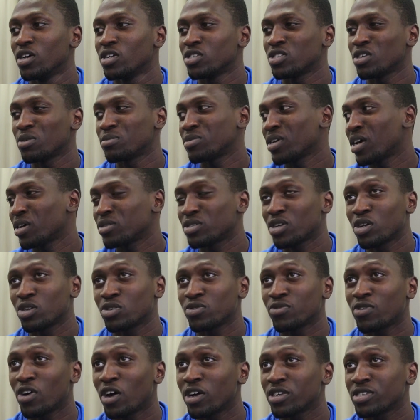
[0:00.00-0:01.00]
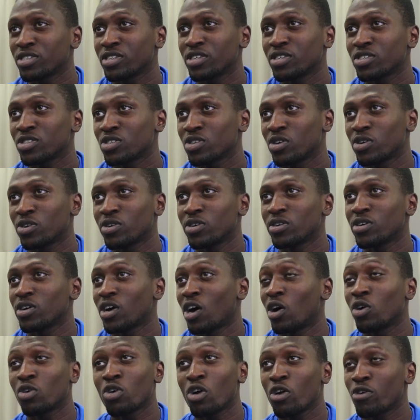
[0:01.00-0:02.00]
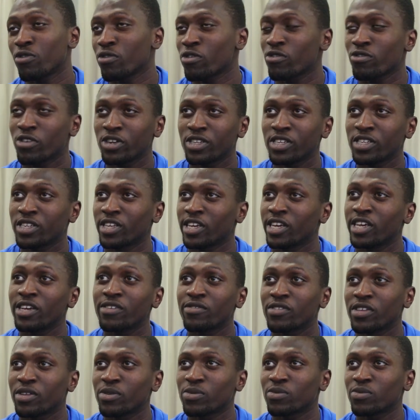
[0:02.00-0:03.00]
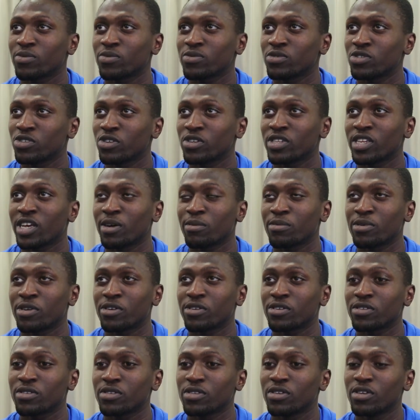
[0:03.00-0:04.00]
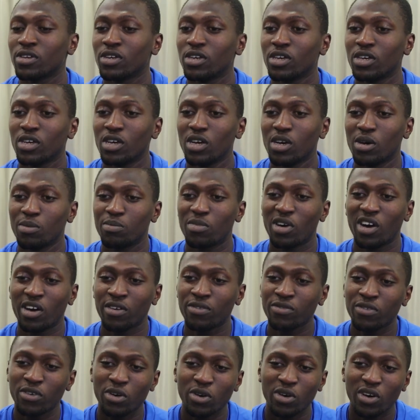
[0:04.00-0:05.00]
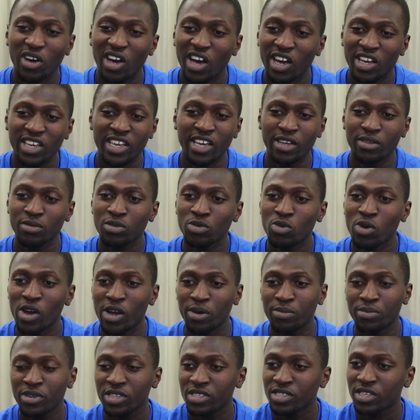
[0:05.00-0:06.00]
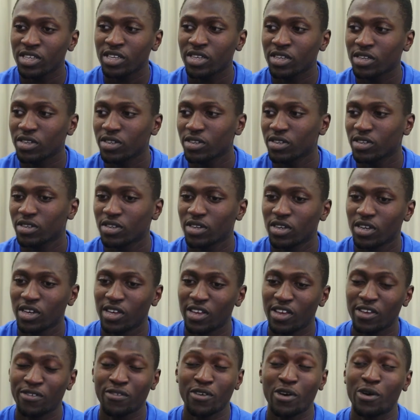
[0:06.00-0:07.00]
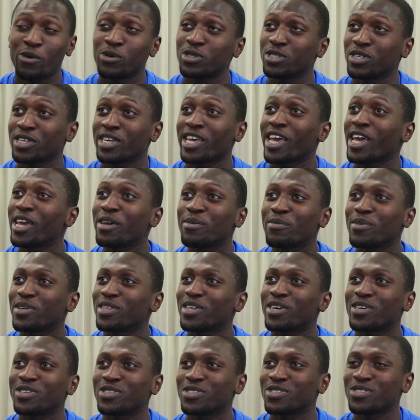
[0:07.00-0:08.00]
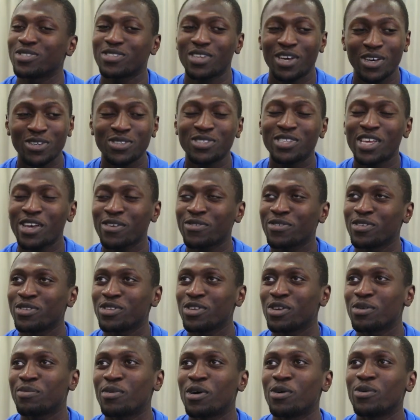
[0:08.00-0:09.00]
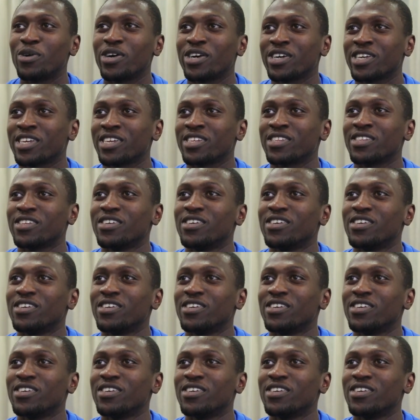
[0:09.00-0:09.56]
sometimes I was fasting, so I'll go for a run in the evening during that period. But I felt I kept quite busy. If I wasn't gaming, I was definitely doing my working.